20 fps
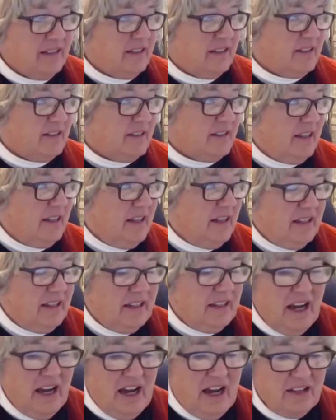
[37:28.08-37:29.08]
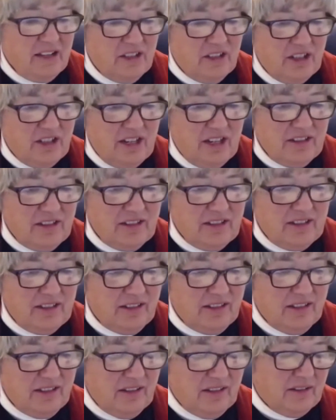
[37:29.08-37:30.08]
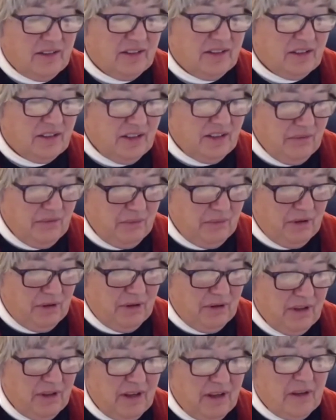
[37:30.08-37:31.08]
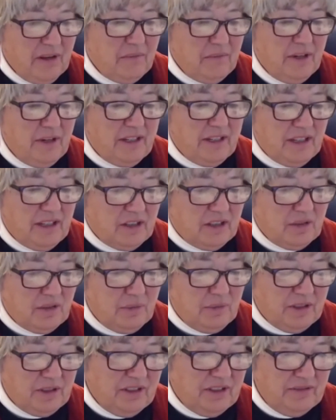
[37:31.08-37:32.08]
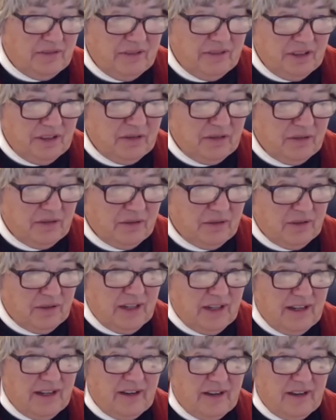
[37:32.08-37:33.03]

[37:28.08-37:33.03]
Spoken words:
is not just the symbol, but it's specific to